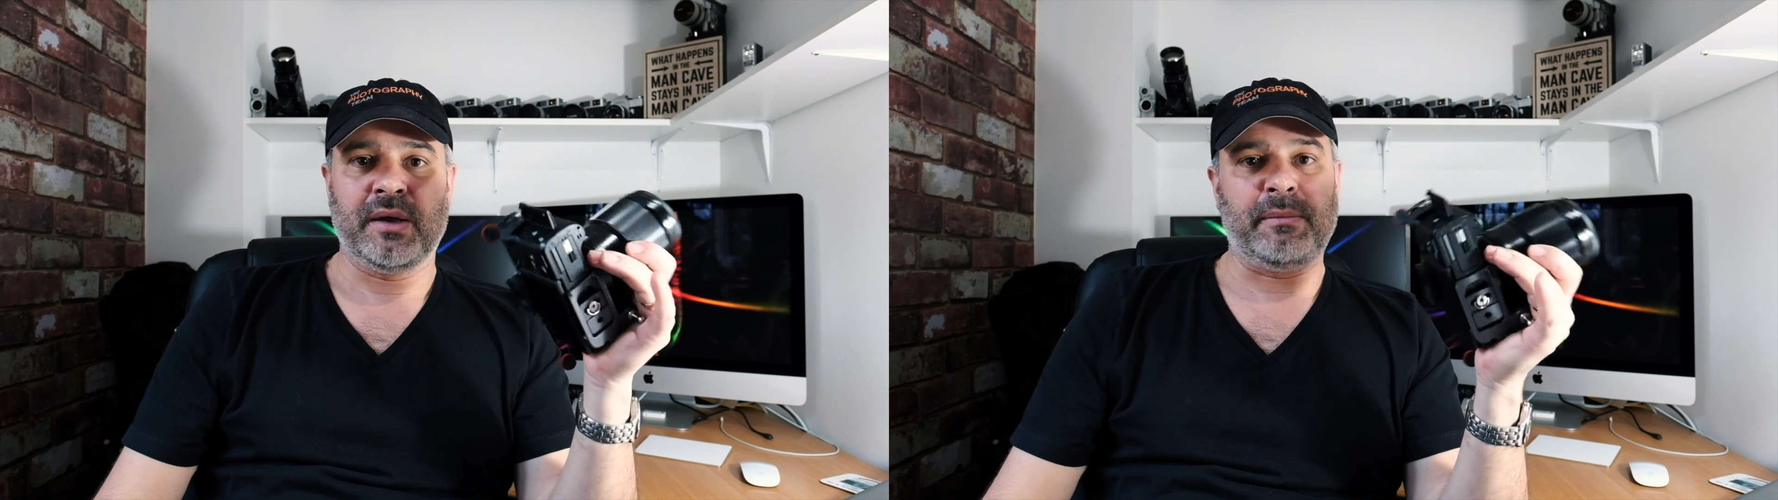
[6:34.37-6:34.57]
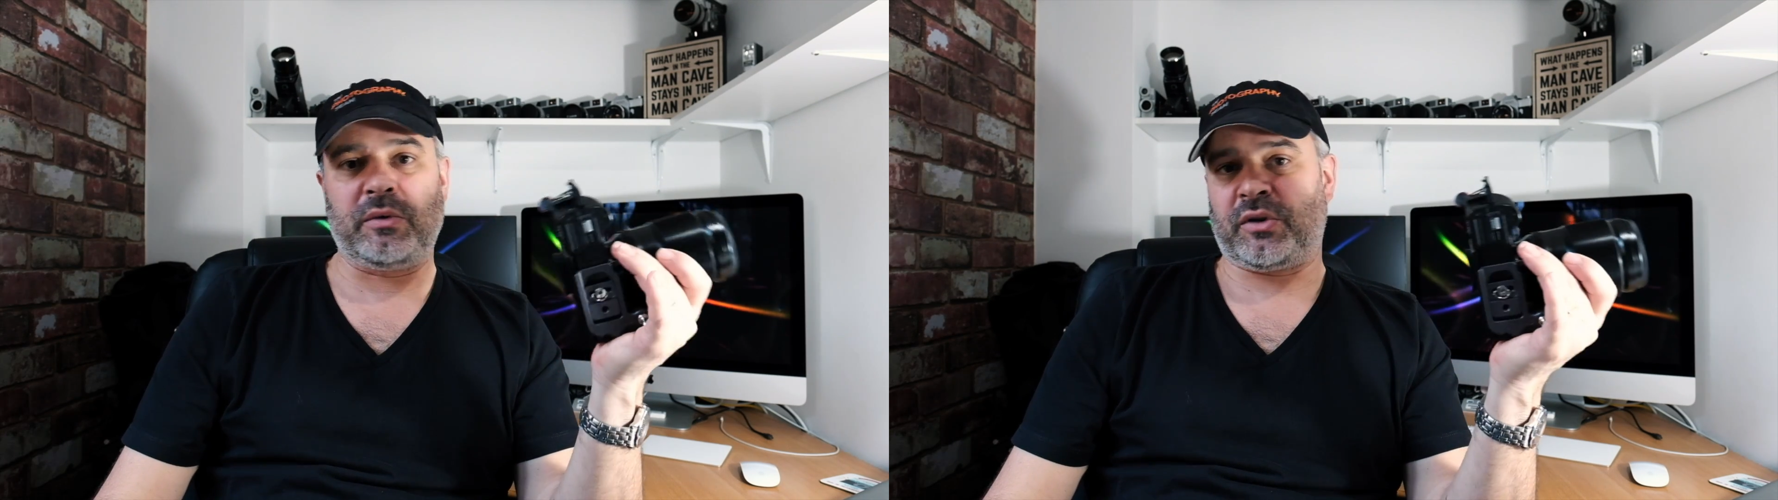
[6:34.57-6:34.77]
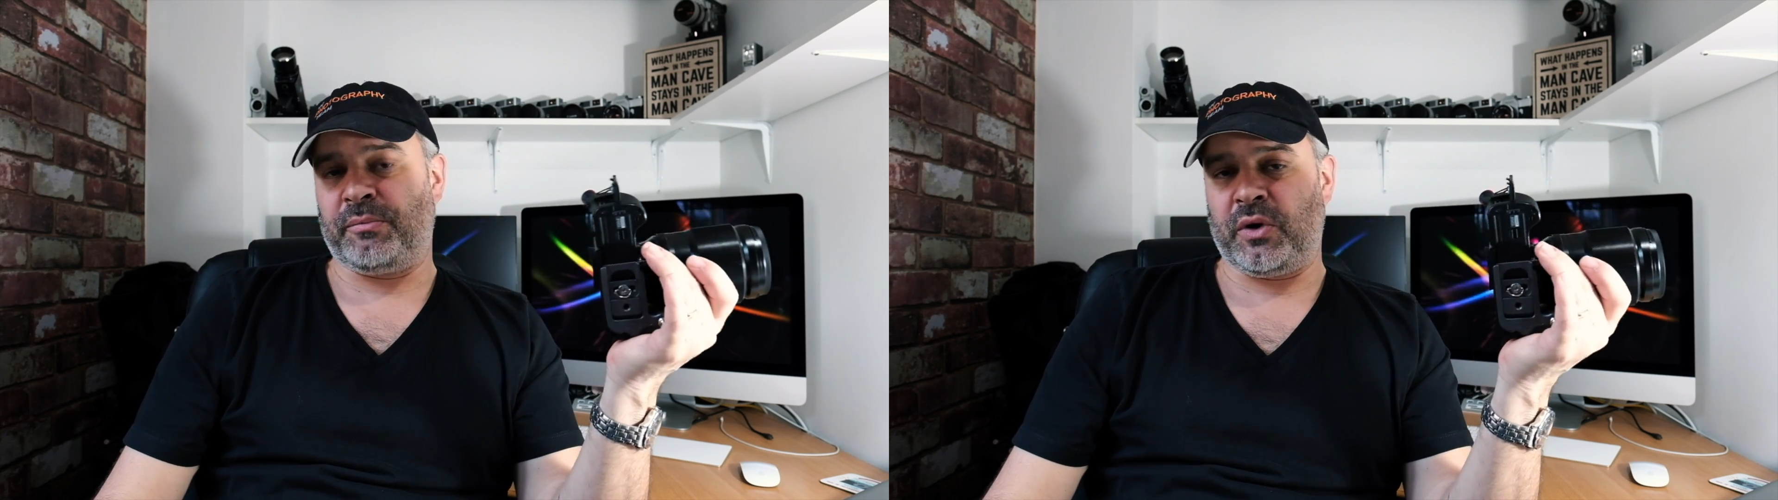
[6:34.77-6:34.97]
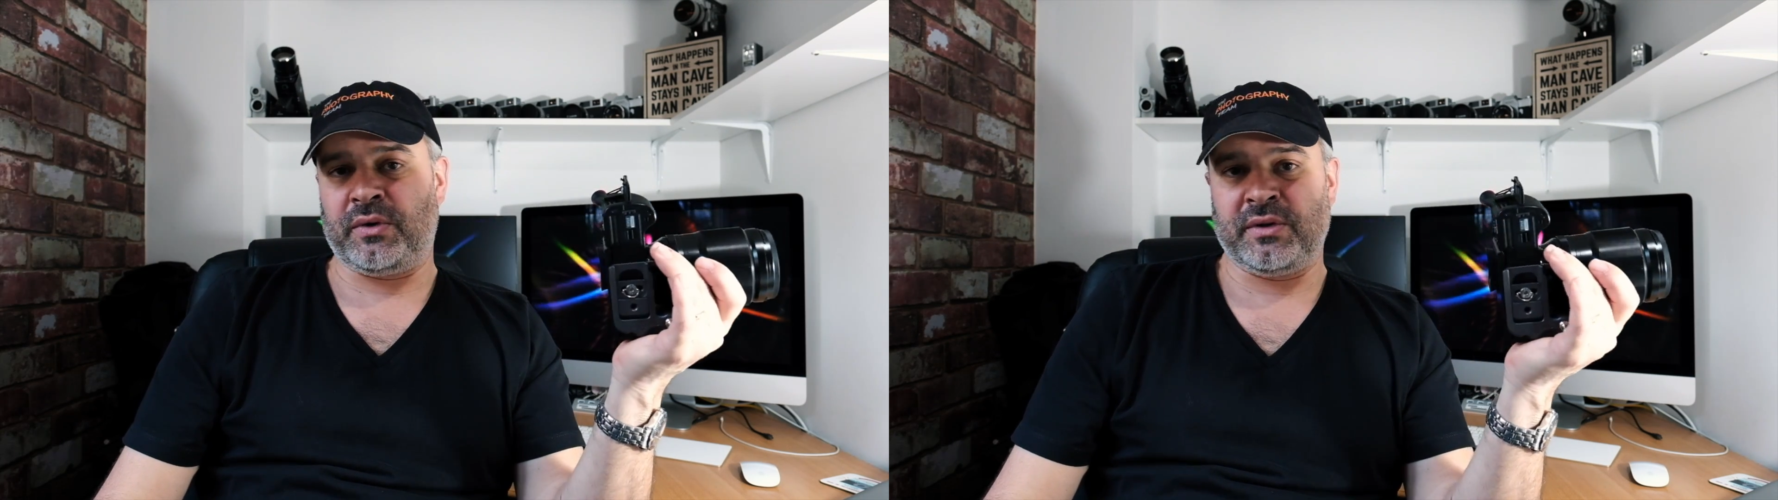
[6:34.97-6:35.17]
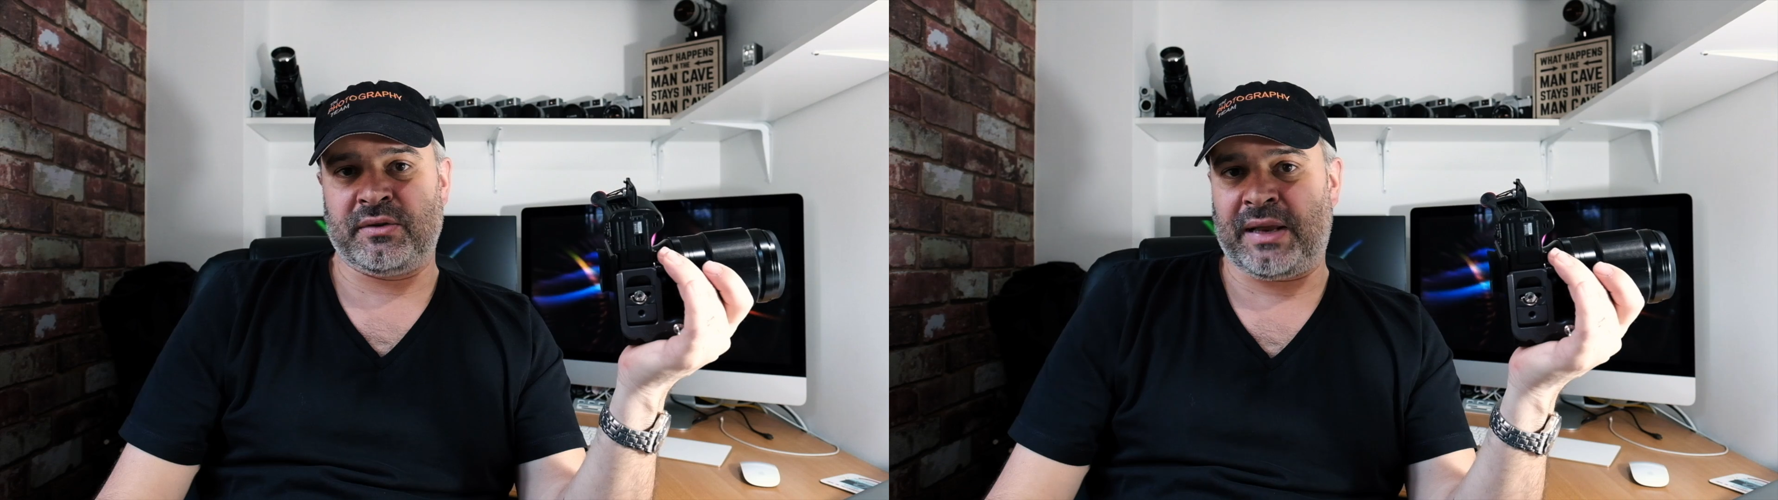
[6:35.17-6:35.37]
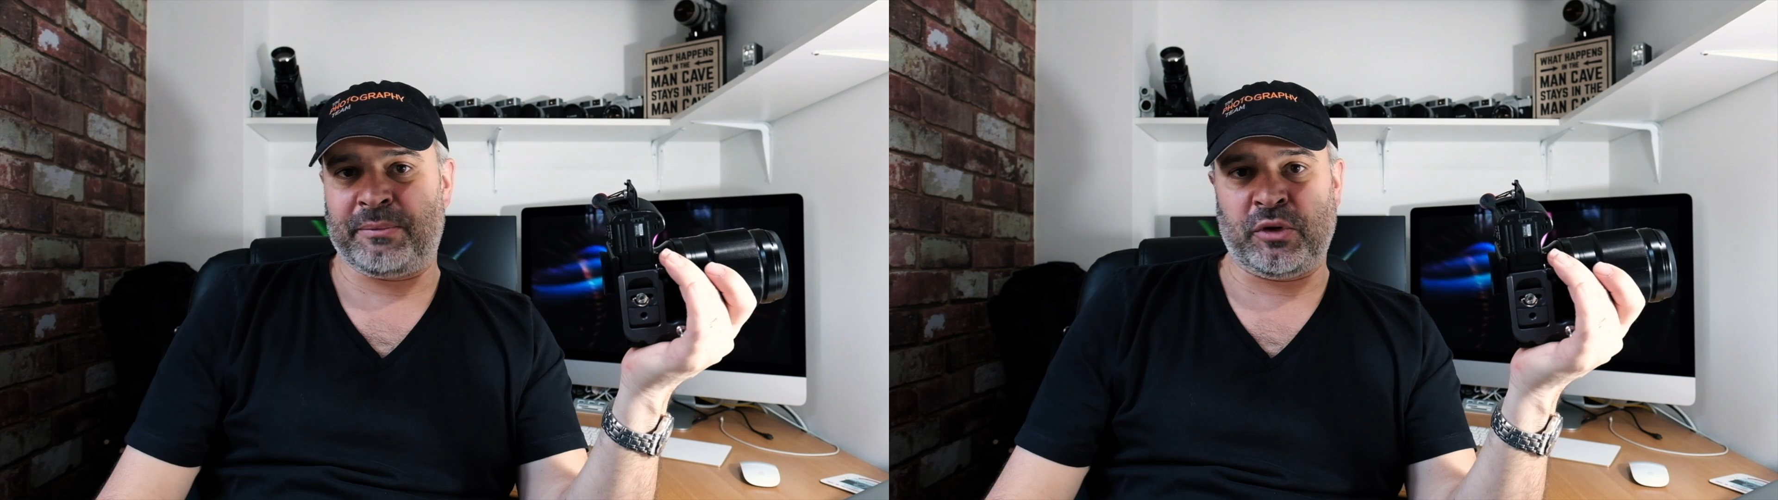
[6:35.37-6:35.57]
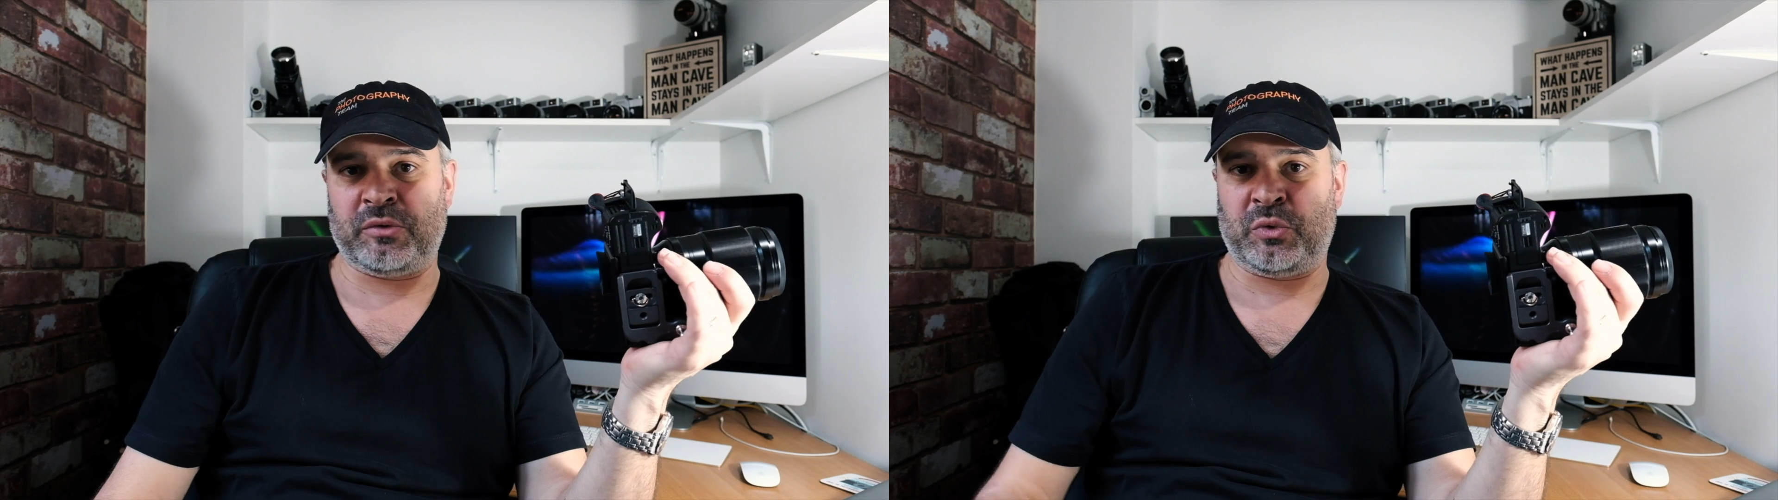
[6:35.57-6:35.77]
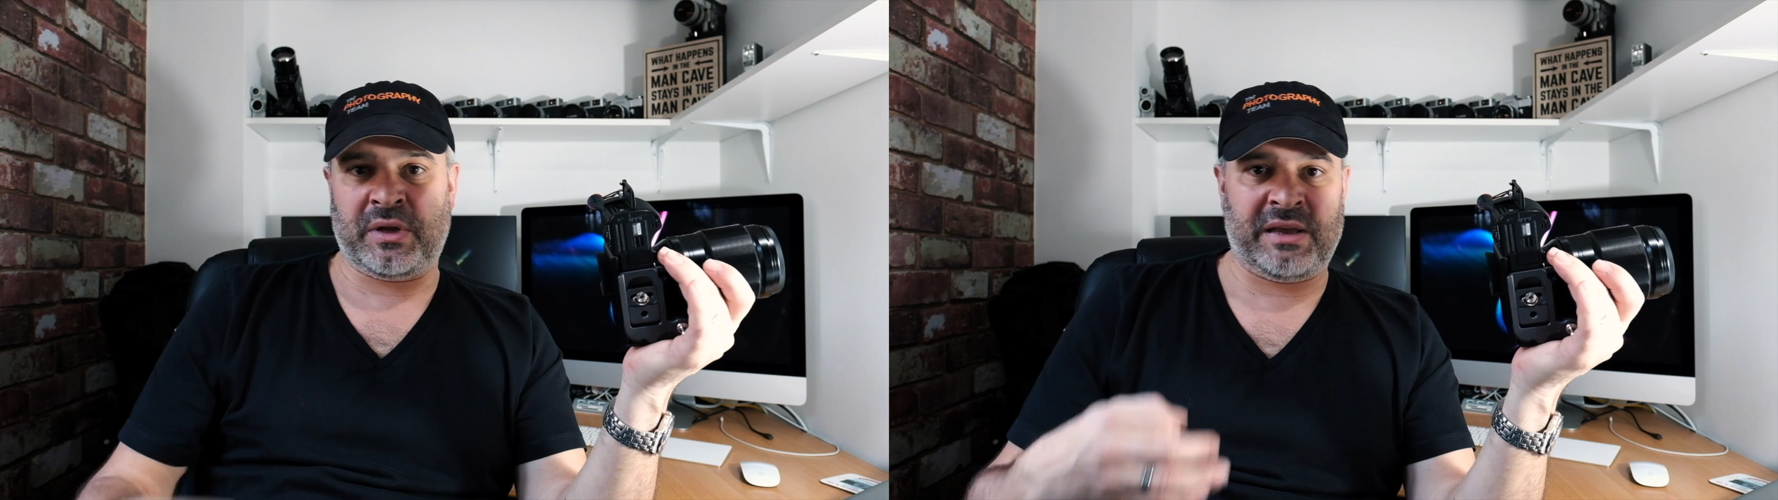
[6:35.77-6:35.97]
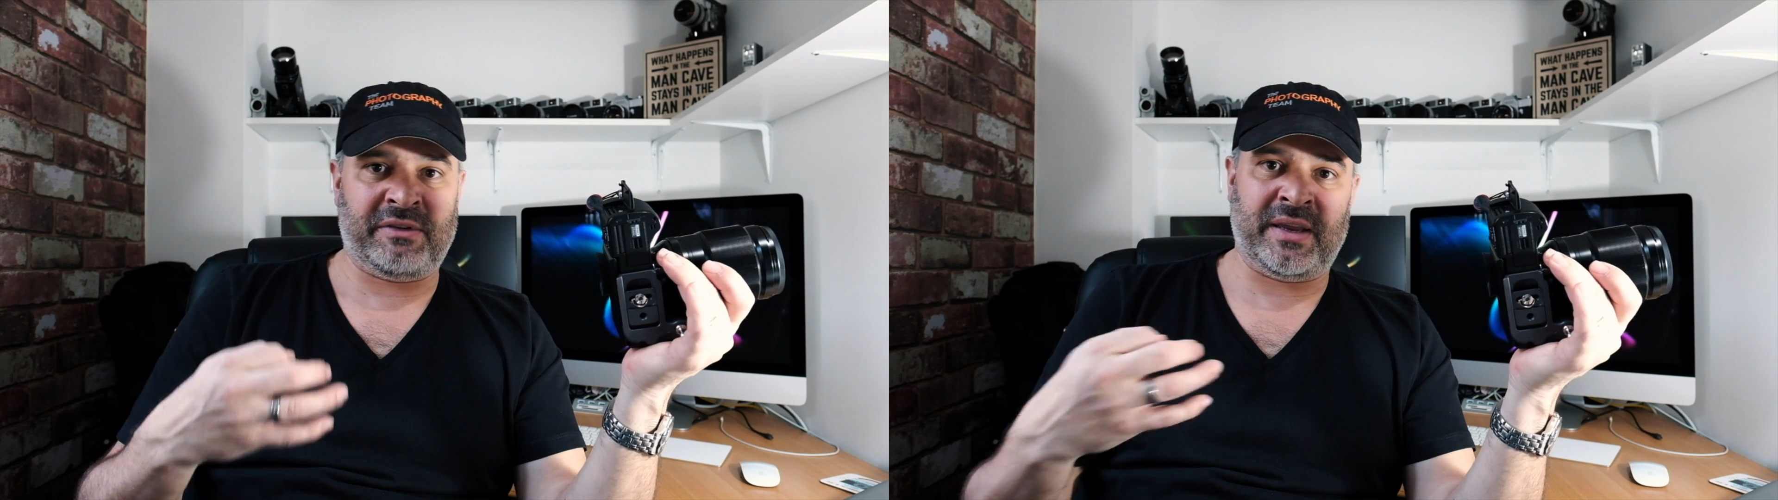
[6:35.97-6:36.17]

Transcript: Most computers and laptops will have